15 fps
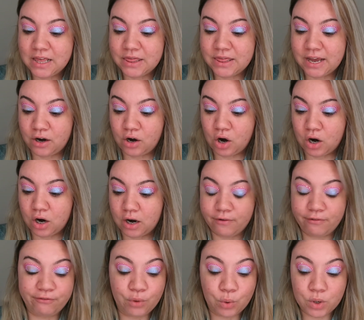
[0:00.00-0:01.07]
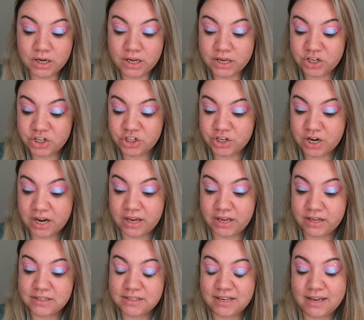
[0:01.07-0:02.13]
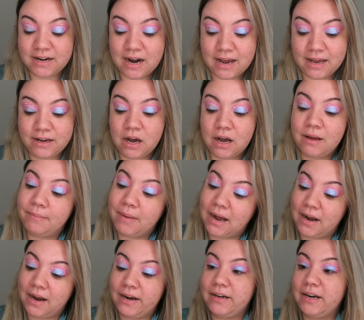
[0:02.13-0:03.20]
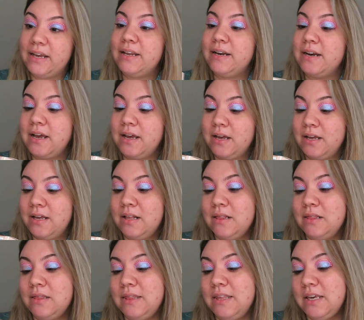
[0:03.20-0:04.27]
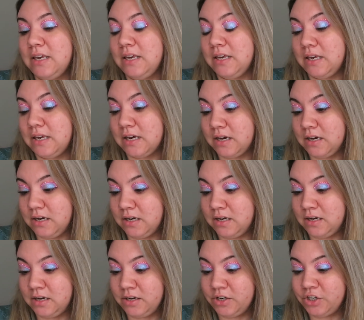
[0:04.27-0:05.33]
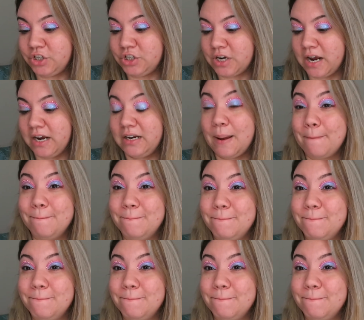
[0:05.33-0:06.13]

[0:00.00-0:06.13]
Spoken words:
There are 40 shades and I got mine in the shade